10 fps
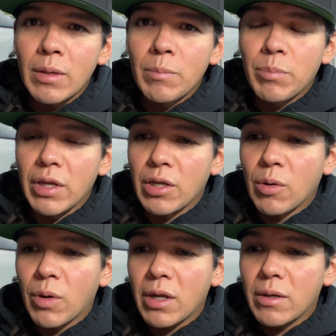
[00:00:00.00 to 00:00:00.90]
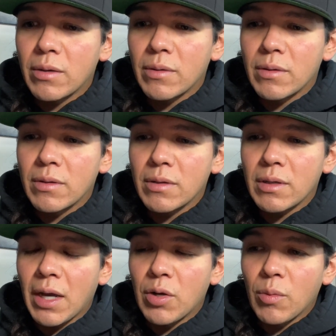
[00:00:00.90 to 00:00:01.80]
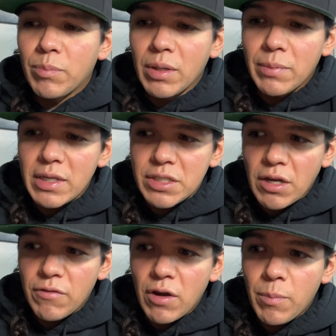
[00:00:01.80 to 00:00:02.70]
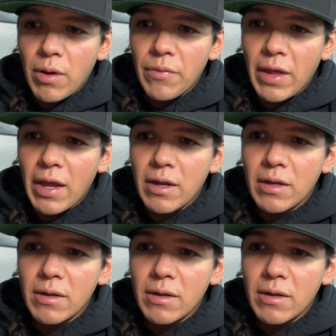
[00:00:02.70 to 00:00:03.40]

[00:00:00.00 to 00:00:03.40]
But you know what? I don't beat myself up on that.